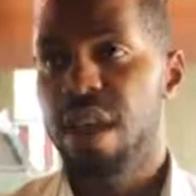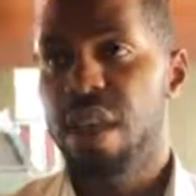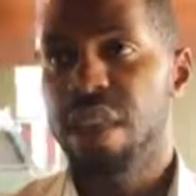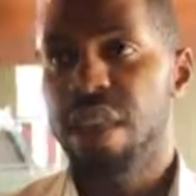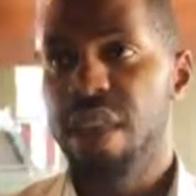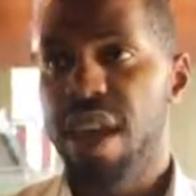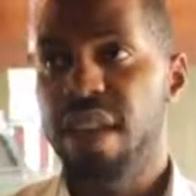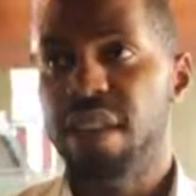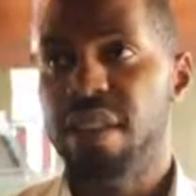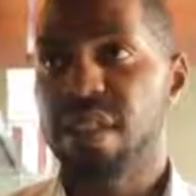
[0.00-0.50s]

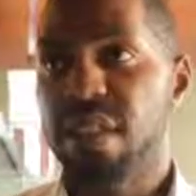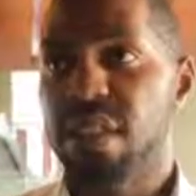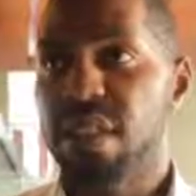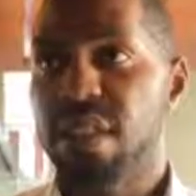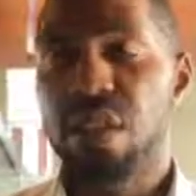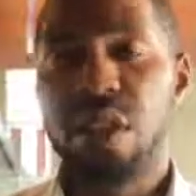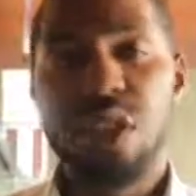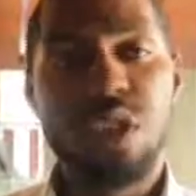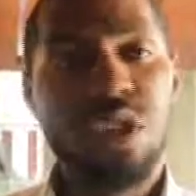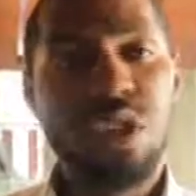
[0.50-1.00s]
that
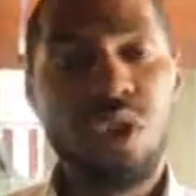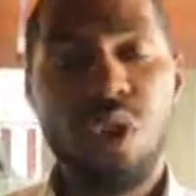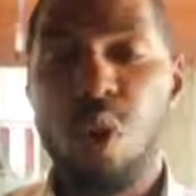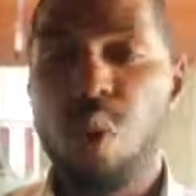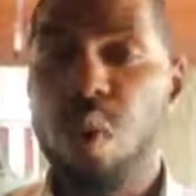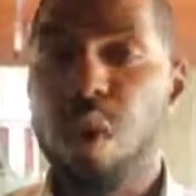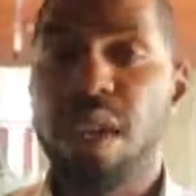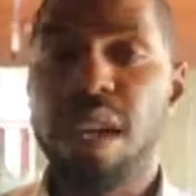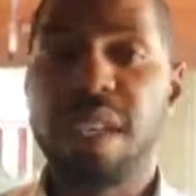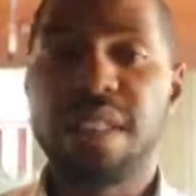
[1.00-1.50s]
no
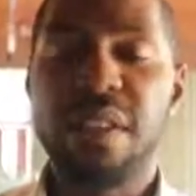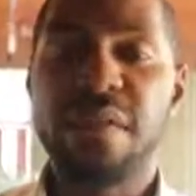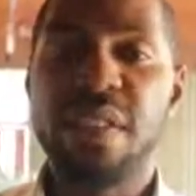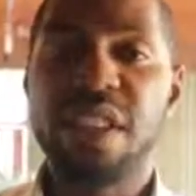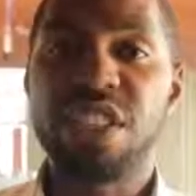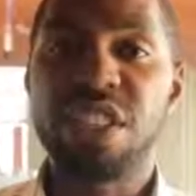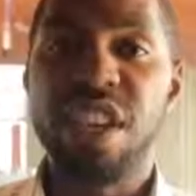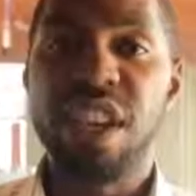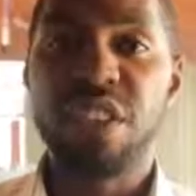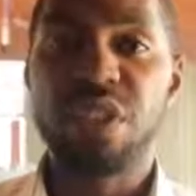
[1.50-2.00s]
one has ever
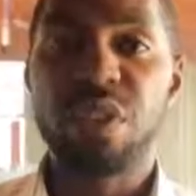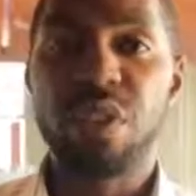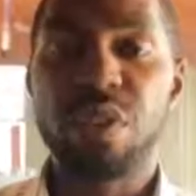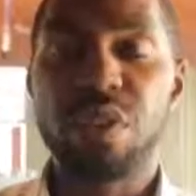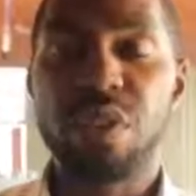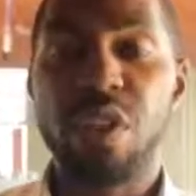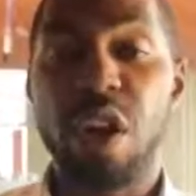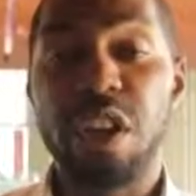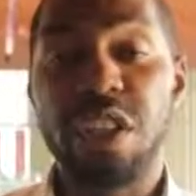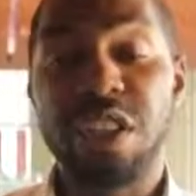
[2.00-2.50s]
charged
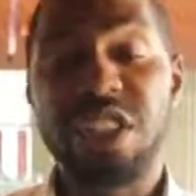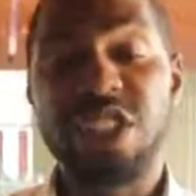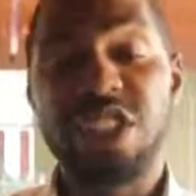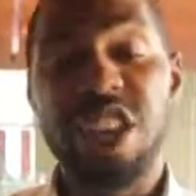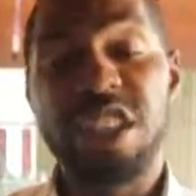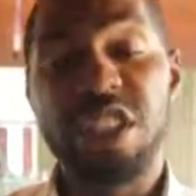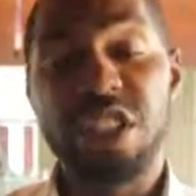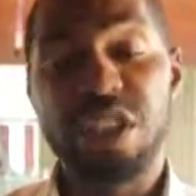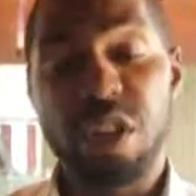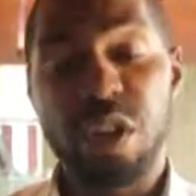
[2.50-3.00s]
us or is
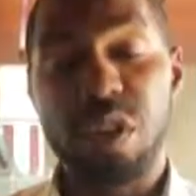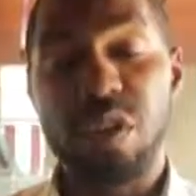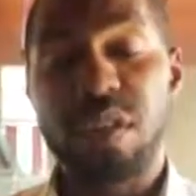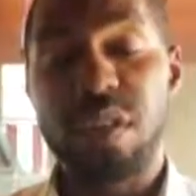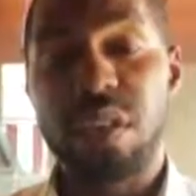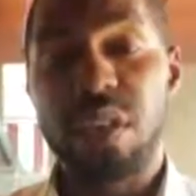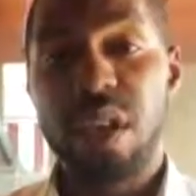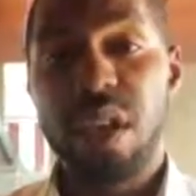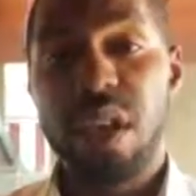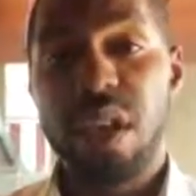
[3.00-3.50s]
charging
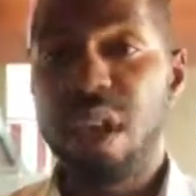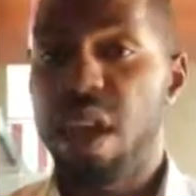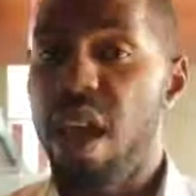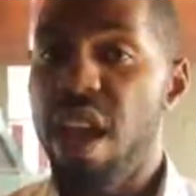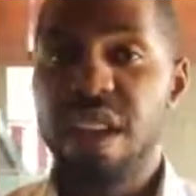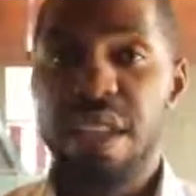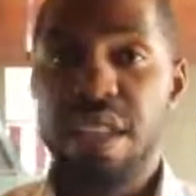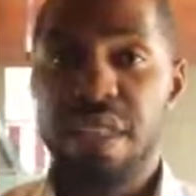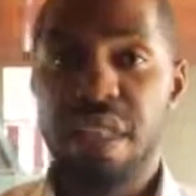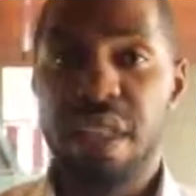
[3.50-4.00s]
us
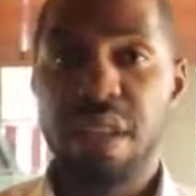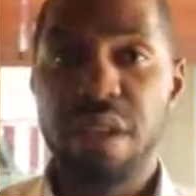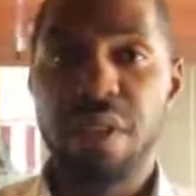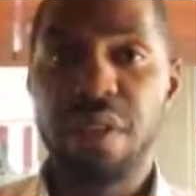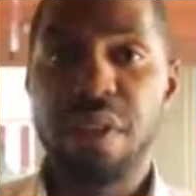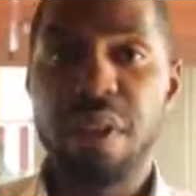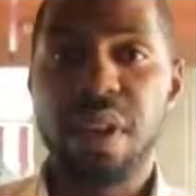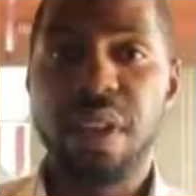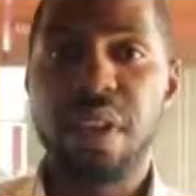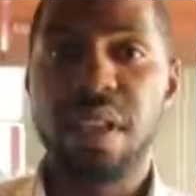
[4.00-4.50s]
anything,
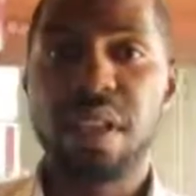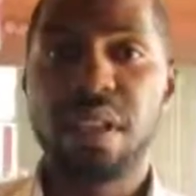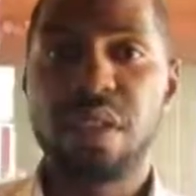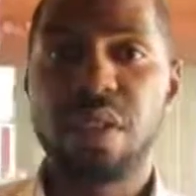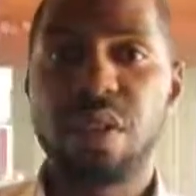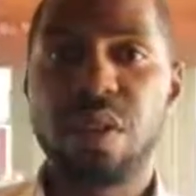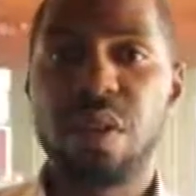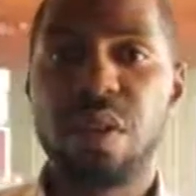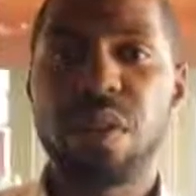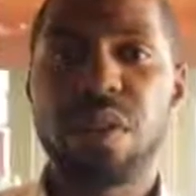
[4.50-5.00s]
really.
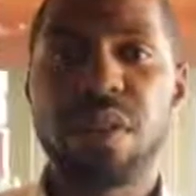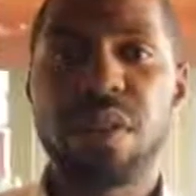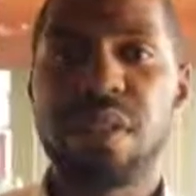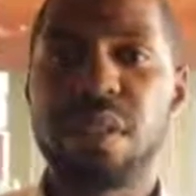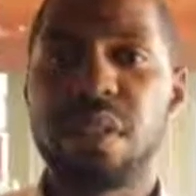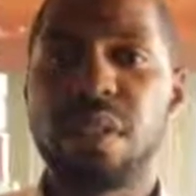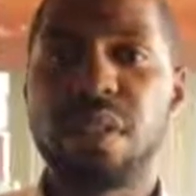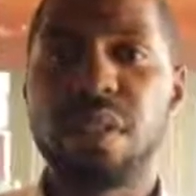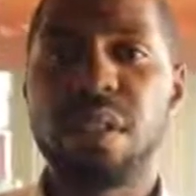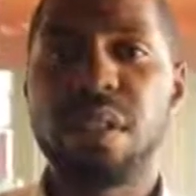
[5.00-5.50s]
So
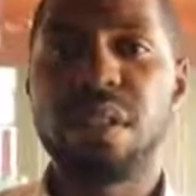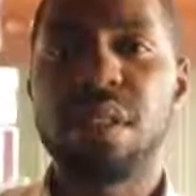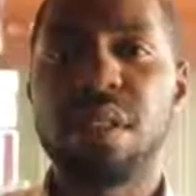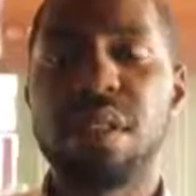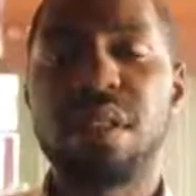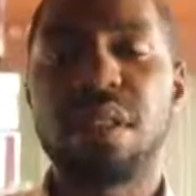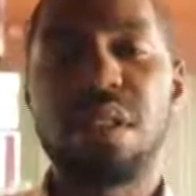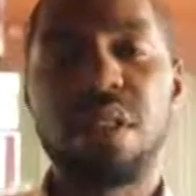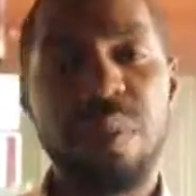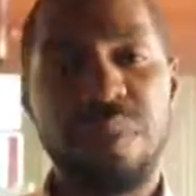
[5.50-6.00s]
it's
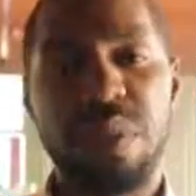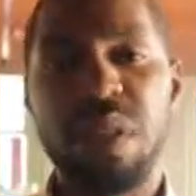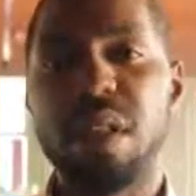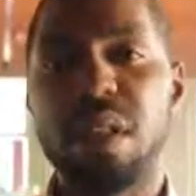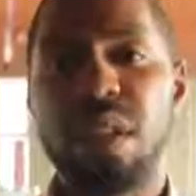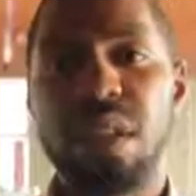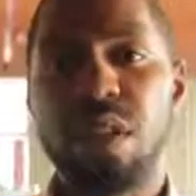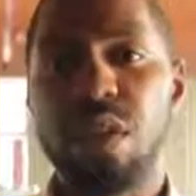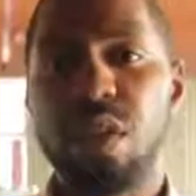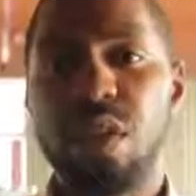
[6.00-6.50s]

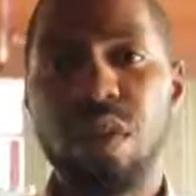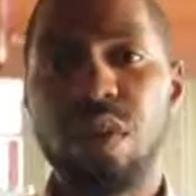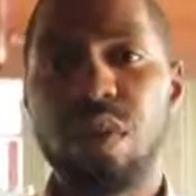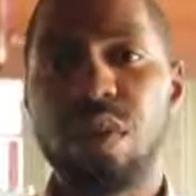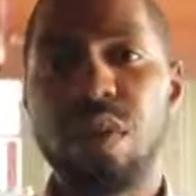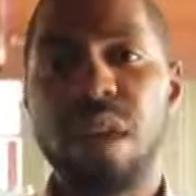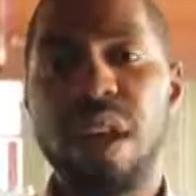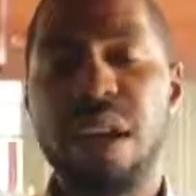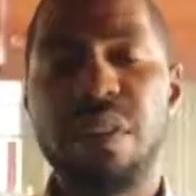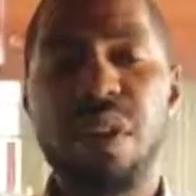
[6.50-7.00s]
something
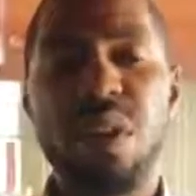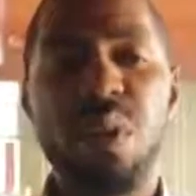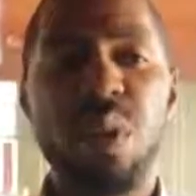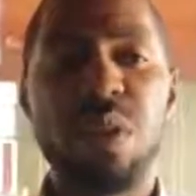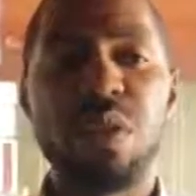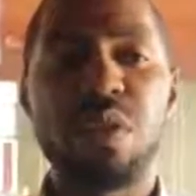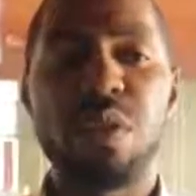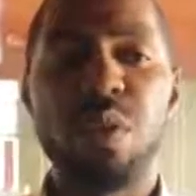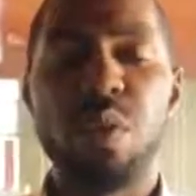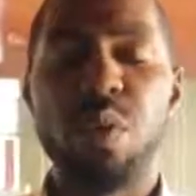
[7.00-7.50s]
good. I really
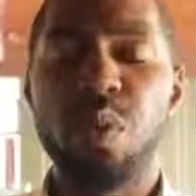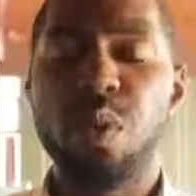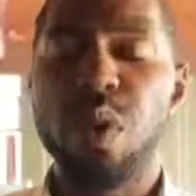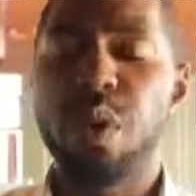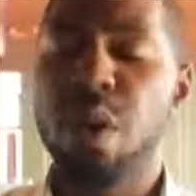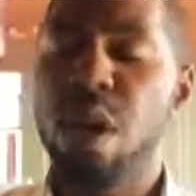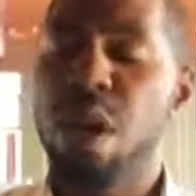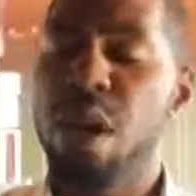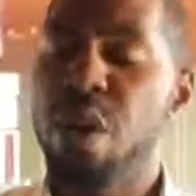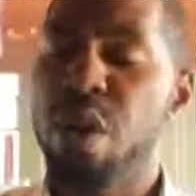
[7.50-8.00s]
want
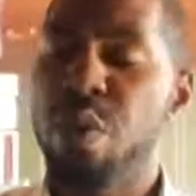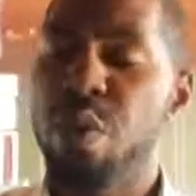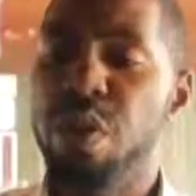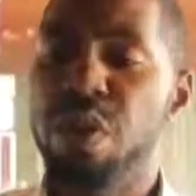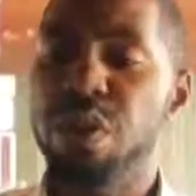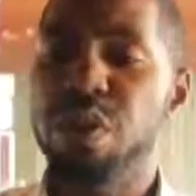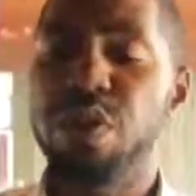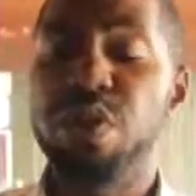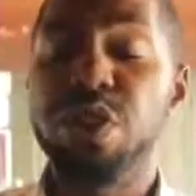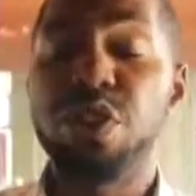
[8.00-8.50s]

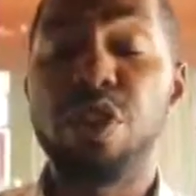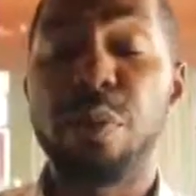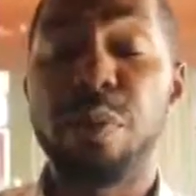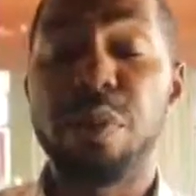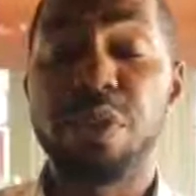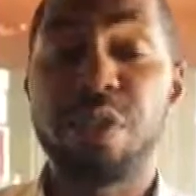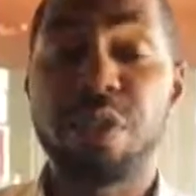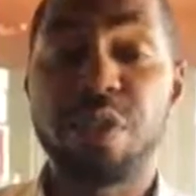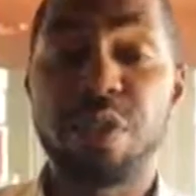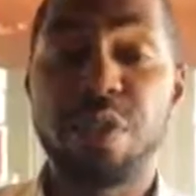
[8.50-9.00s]
to use this
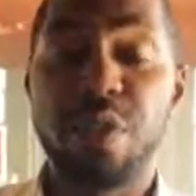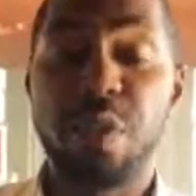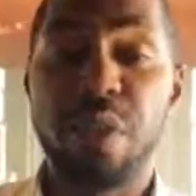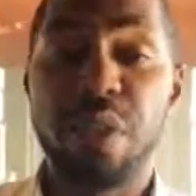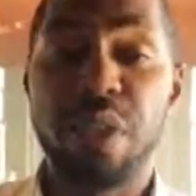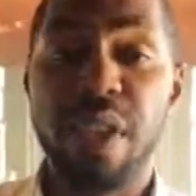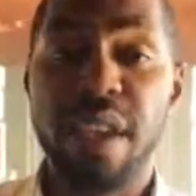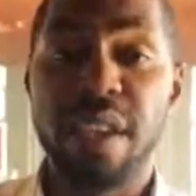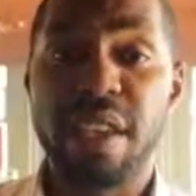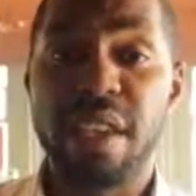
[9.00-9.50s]
opportunity to
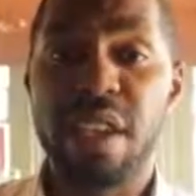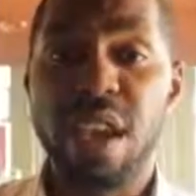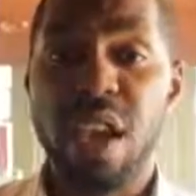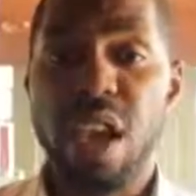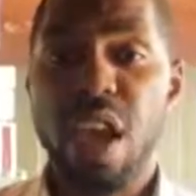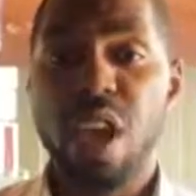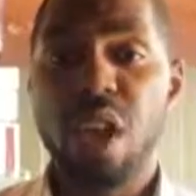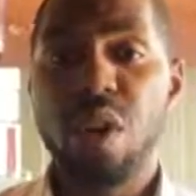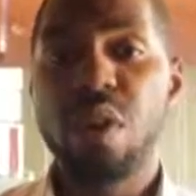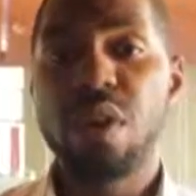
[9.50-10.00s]
thank
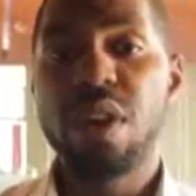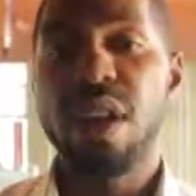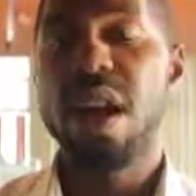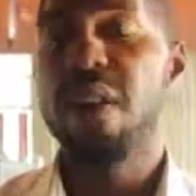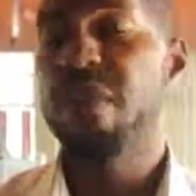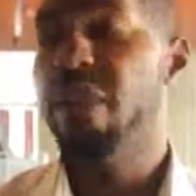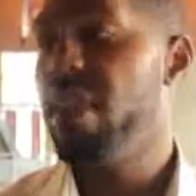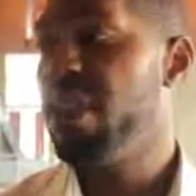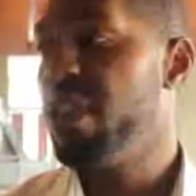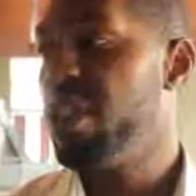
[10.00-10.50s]
Golden
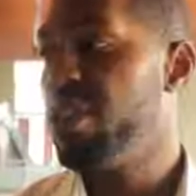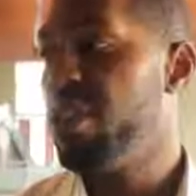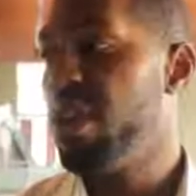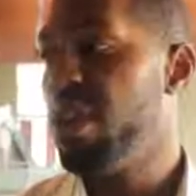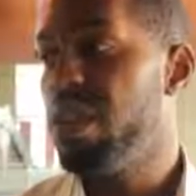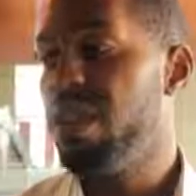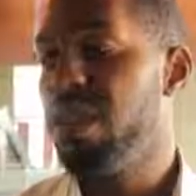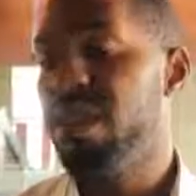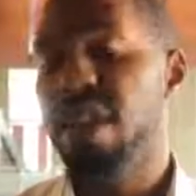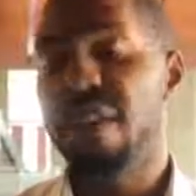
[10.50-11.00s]
Hand
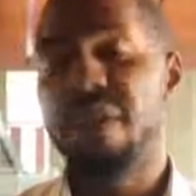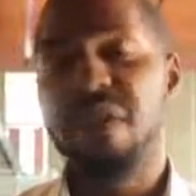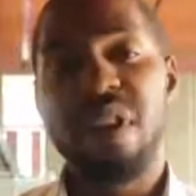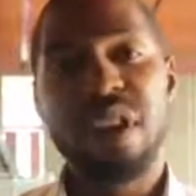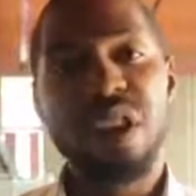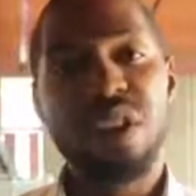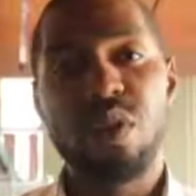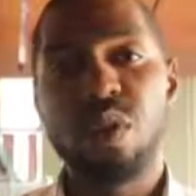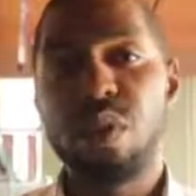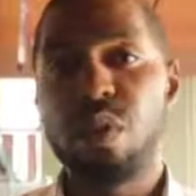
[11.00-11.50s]
Foundation. It's a
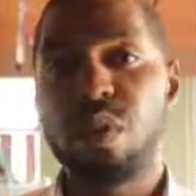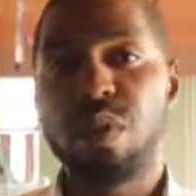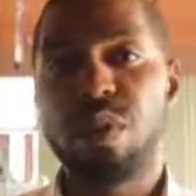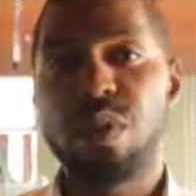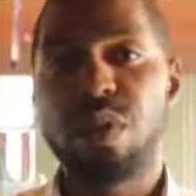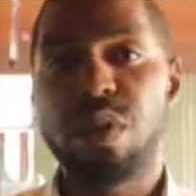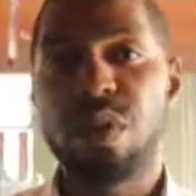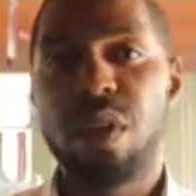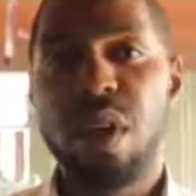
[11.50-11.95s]
very good